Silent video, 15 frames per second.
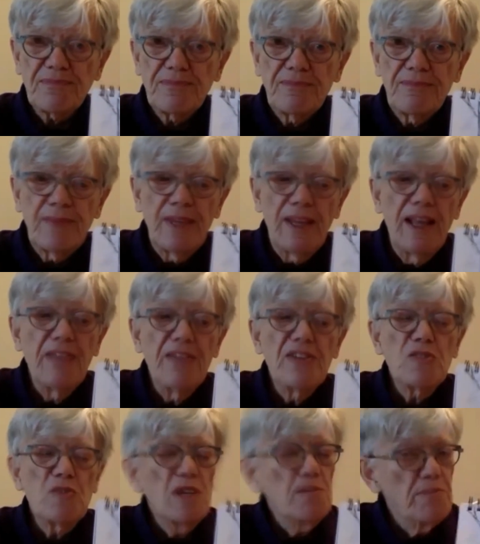And there's
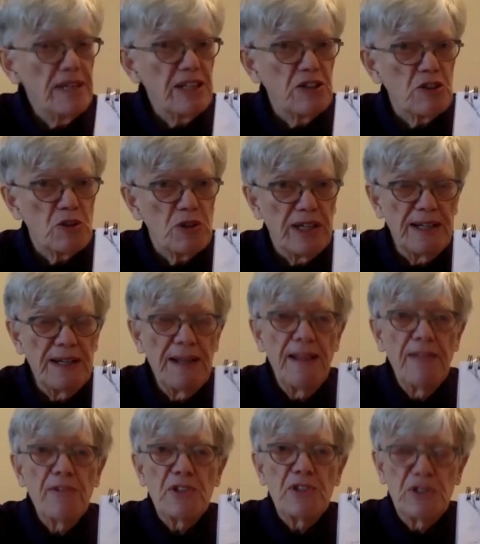one big tree,
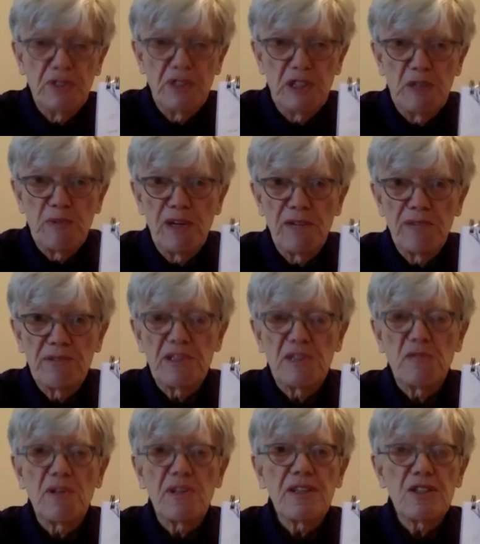which is very popular
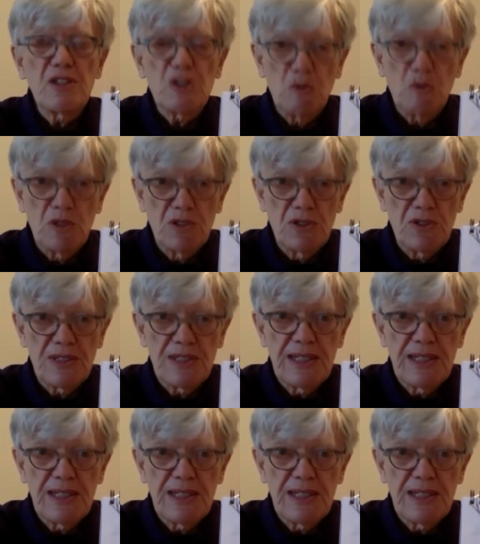with the squirrels.